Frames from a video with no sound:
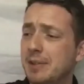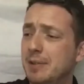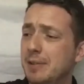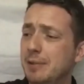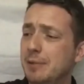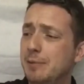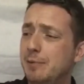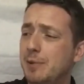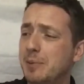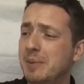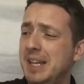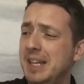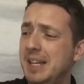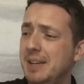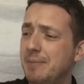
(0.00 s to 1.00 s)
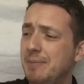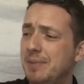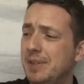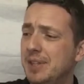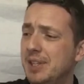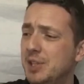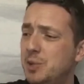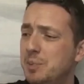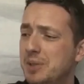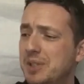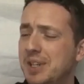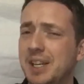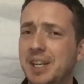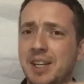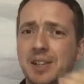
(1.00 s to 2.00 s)
For me, this
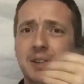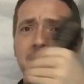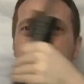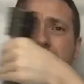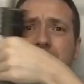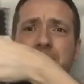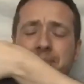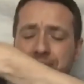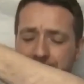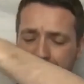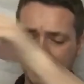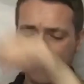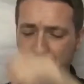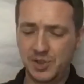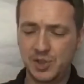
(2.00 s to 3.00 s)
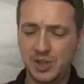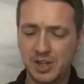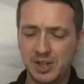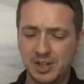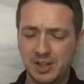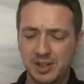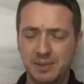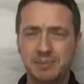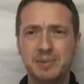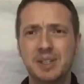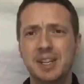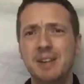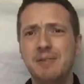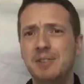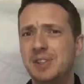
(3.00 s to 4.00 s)
particular stock did
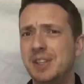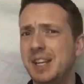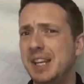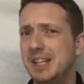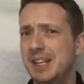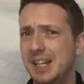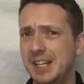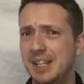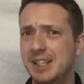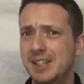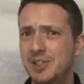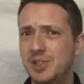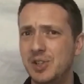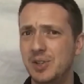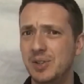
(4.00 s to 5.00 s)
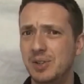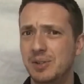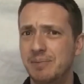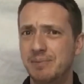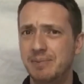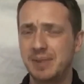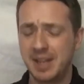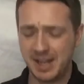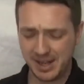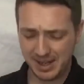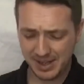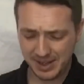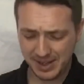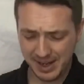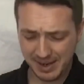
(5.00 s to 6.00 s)
everything I needed it to,
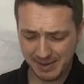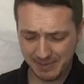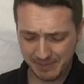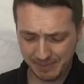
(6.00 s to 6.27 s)
and